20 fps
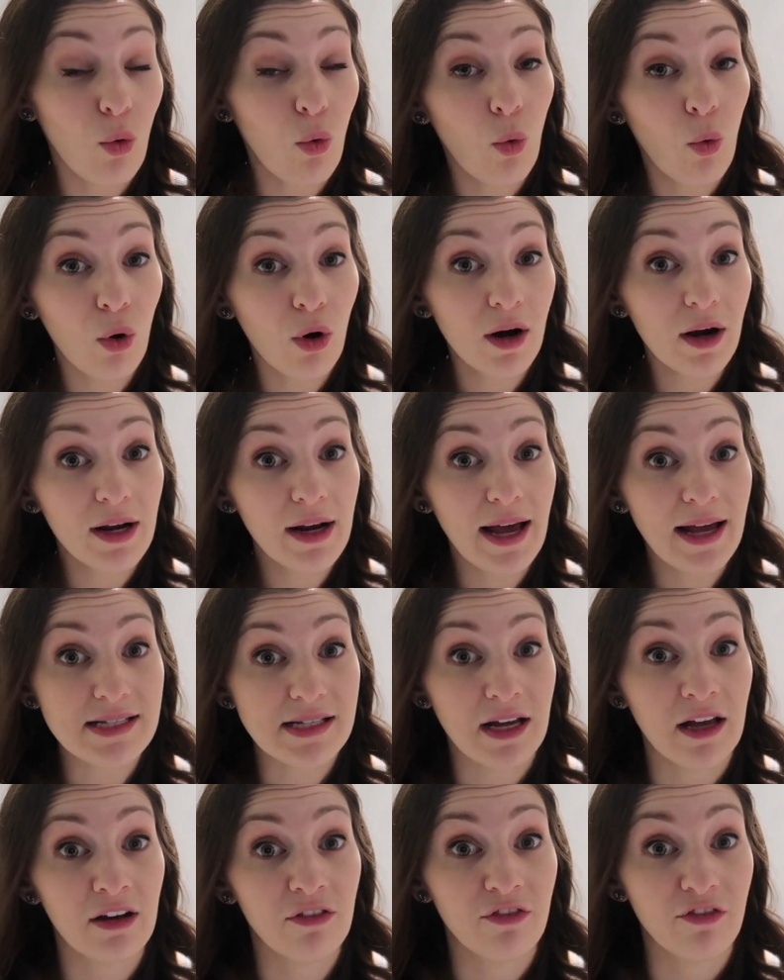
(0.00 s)
or it has
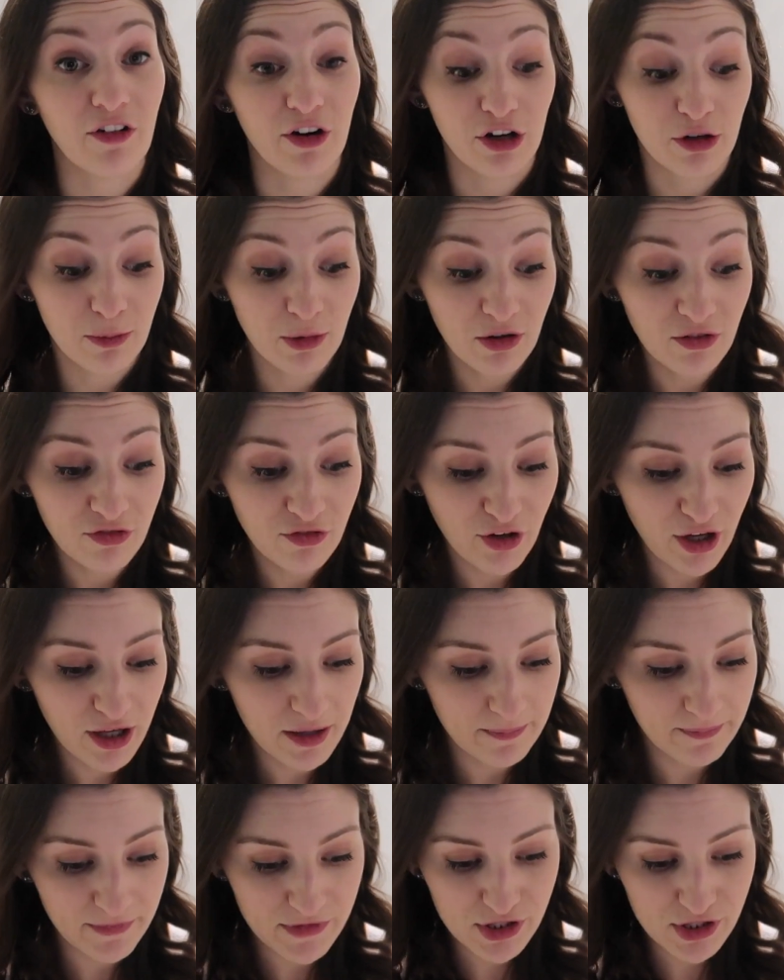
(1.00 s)
a convertible foot.